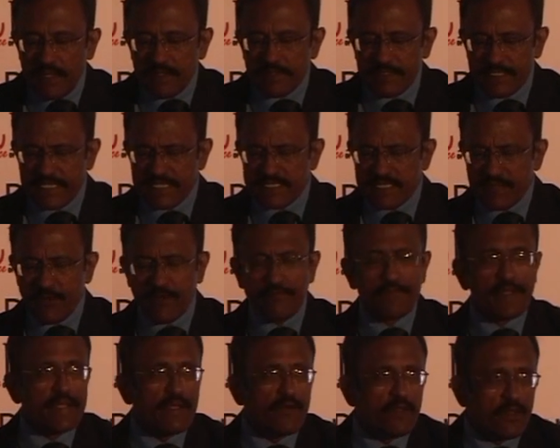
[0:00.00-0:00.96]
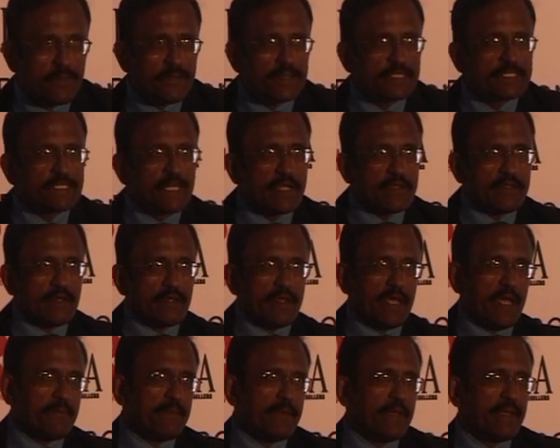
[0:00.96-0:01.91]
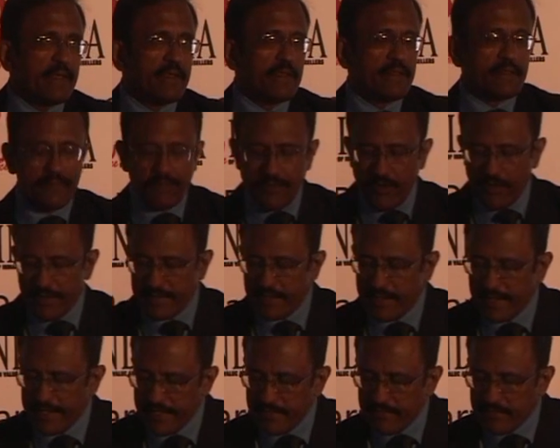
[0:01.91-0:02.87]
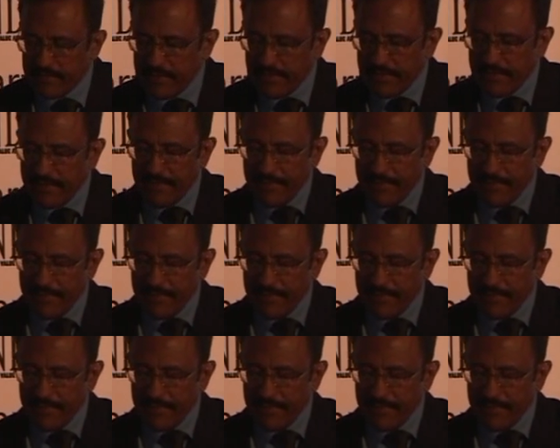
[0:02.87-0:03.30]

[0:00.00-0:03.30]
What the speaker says: These are some of the developments that are happening in the product range.